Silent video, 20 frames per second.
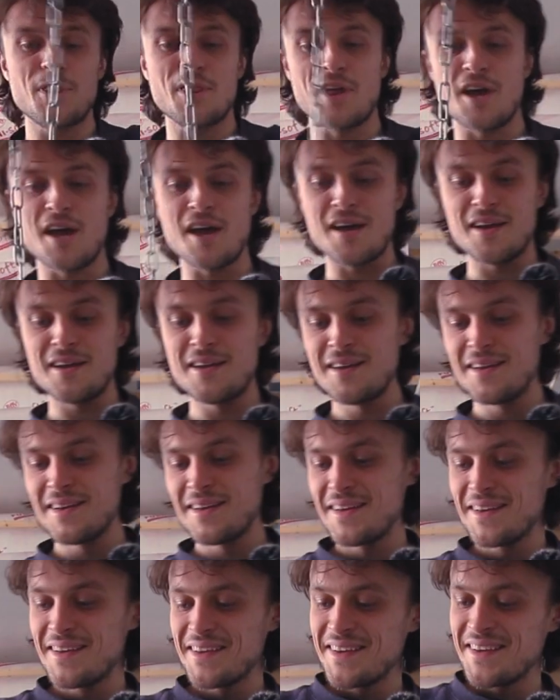That
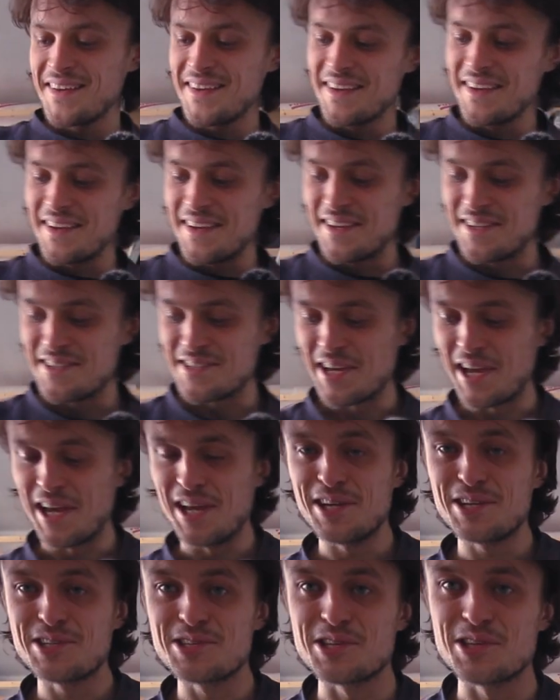
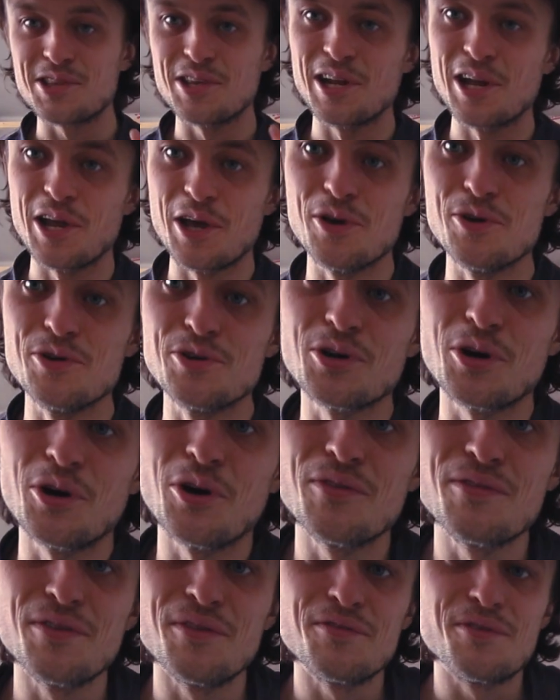takes the load
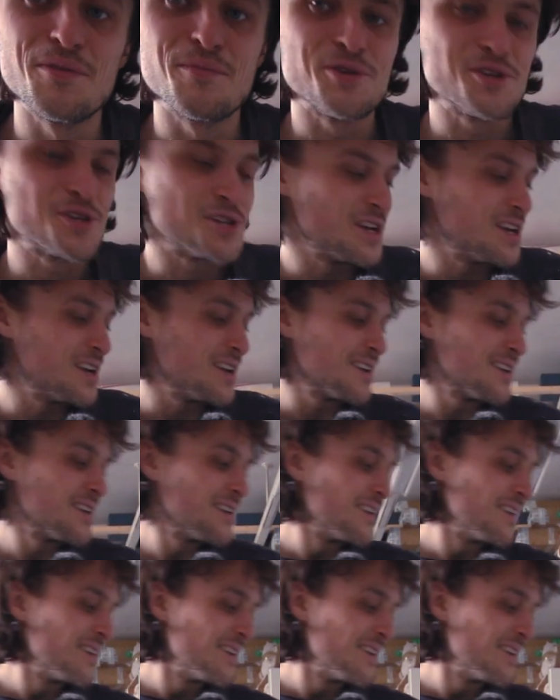off of the machine.